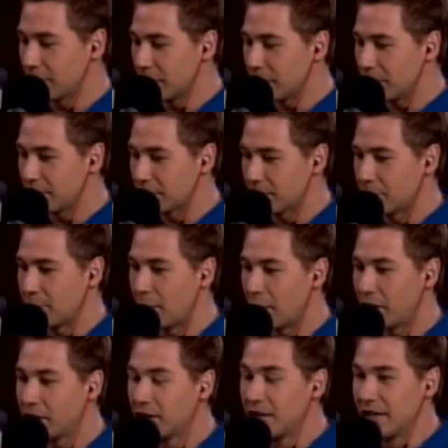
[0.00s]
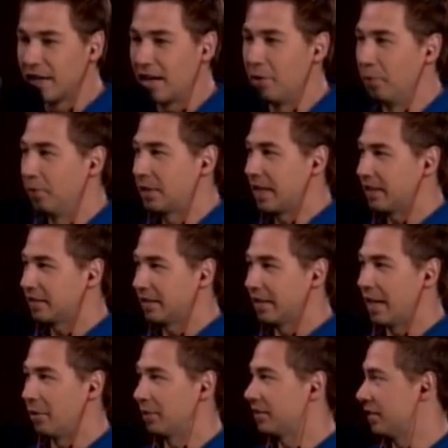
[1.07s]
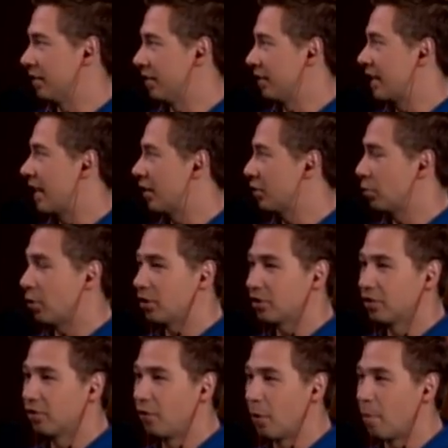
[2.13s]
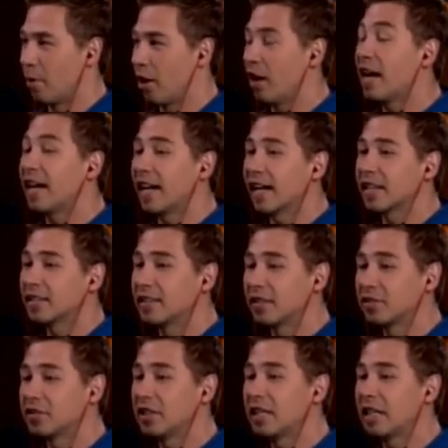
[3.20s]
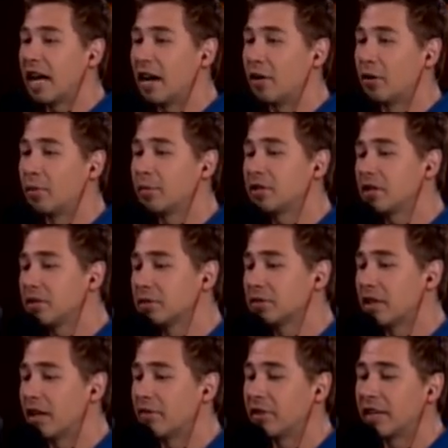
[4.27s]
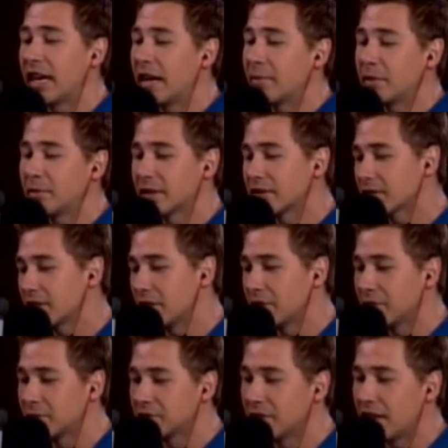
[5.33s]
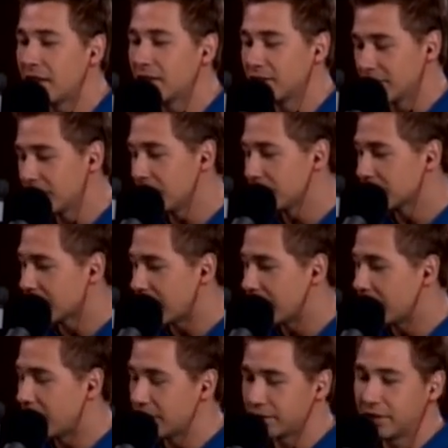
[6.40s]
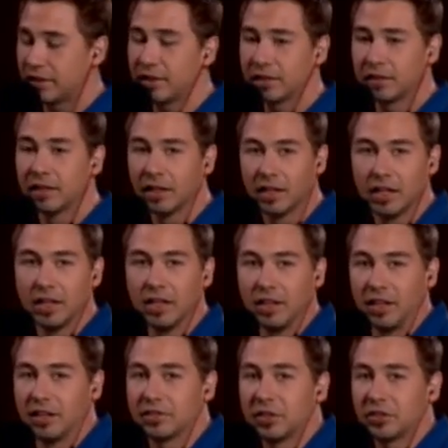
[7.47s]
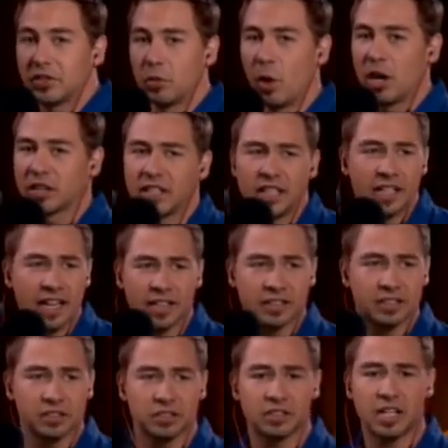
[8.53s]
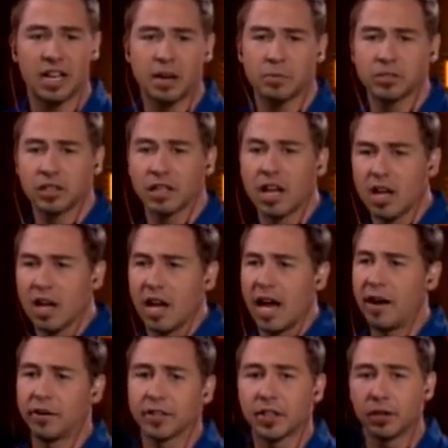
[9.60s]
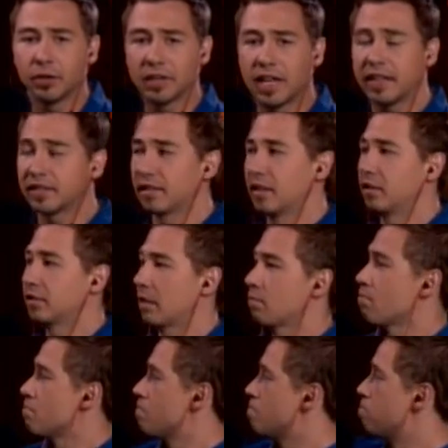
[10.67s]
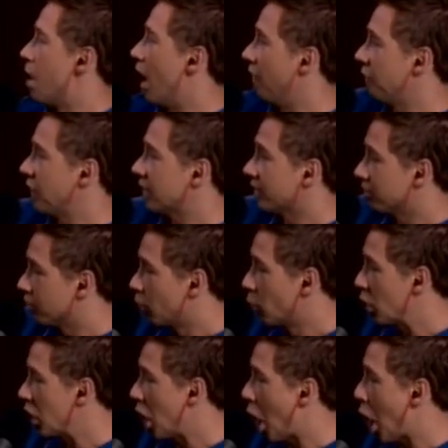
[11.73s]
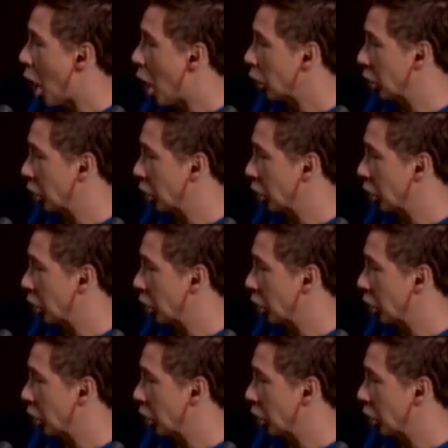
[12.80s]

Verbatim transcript: Chloe from the mall, mm-hmm. and Cason and I were sitting on the couch watching football, and I could tell she got home and she was not very happy because Chloe was not. She was kind of fussy and and so she walked in, and I could tell she's not happy. She's like how'd it go with Case? And I was like, perfect. We all